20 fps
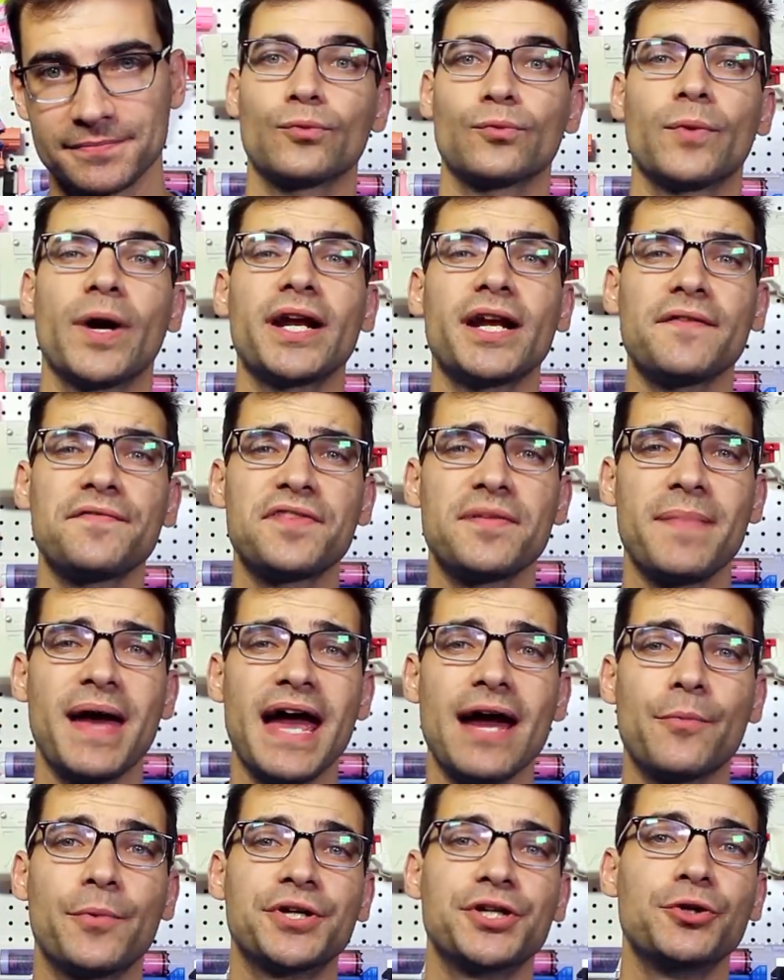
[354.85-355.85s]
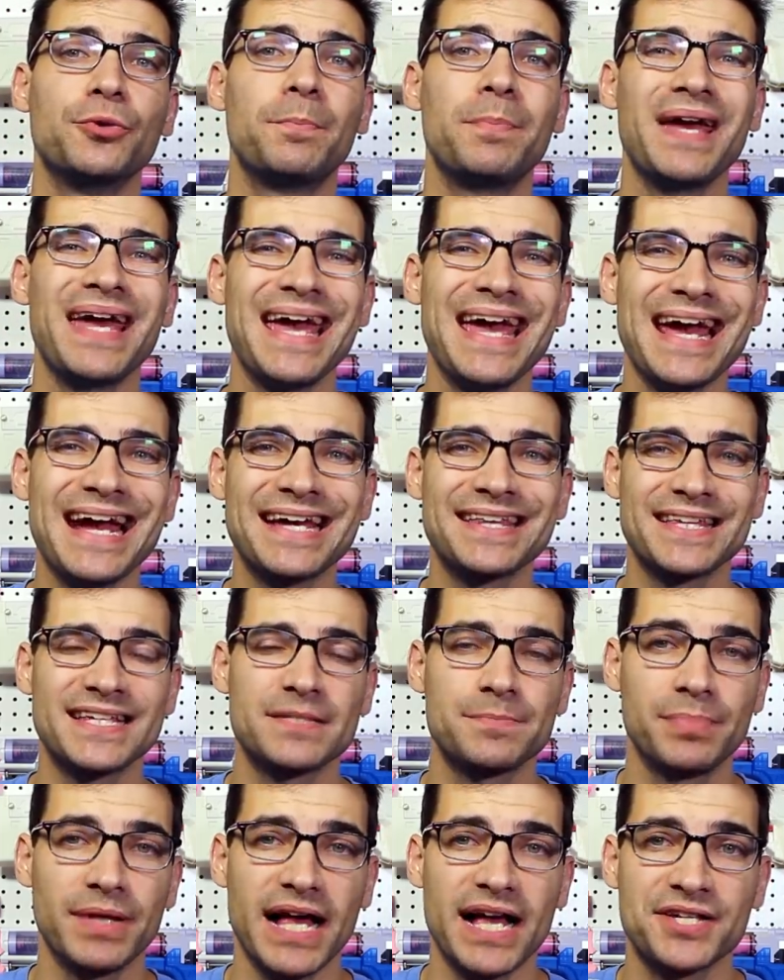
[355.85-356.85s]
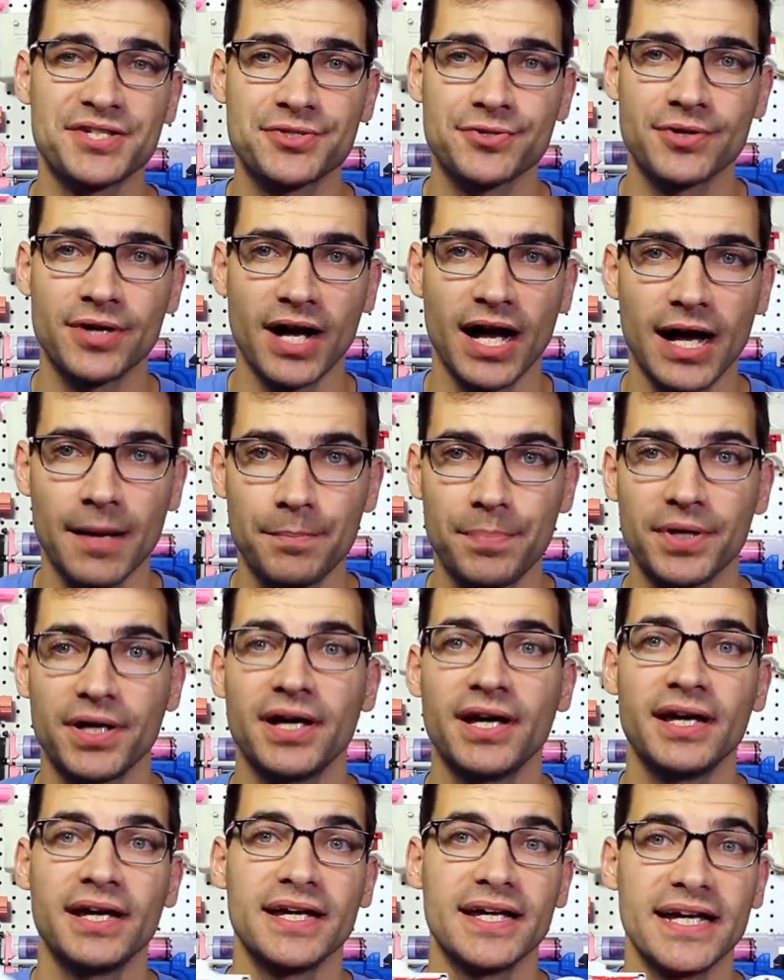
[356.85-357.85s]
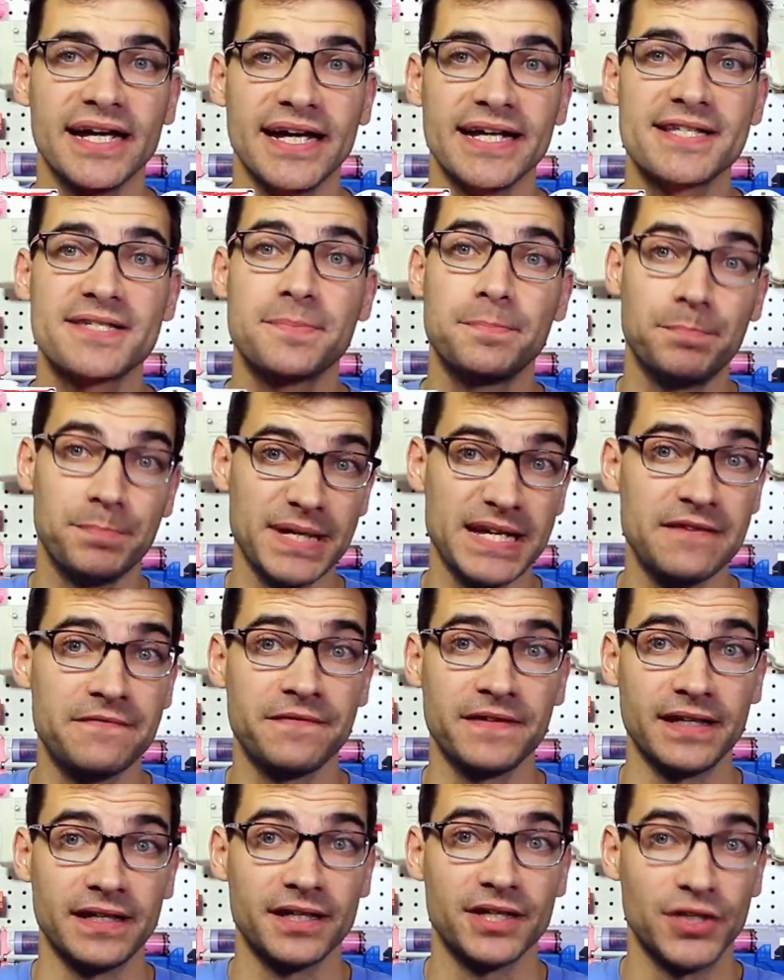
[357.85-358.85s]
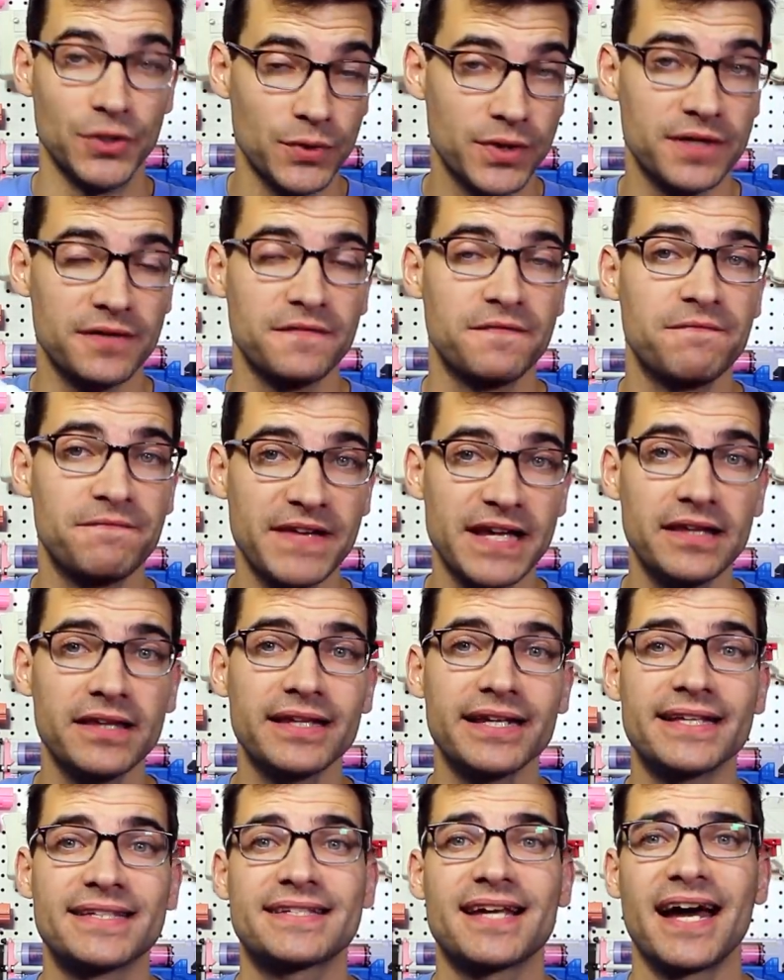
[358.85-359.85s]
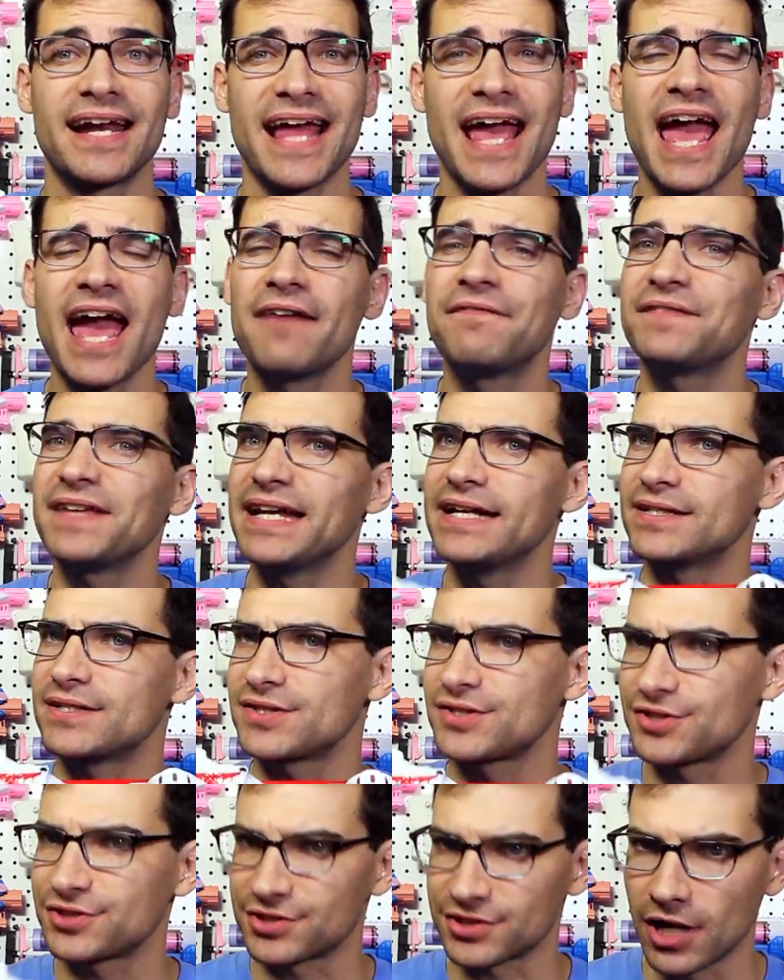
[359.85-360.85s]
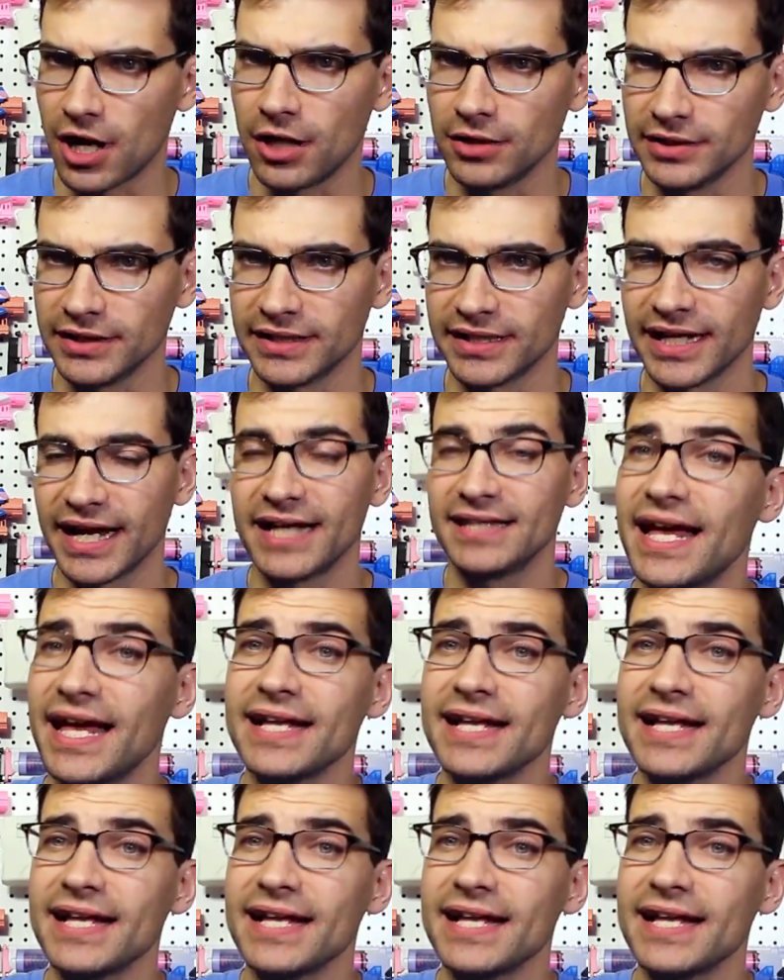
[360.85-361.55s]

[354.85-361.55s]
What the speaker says: Right off the bat, when you pick this blaster up, it's beefy. You can feel it. It's got heft. It's solid.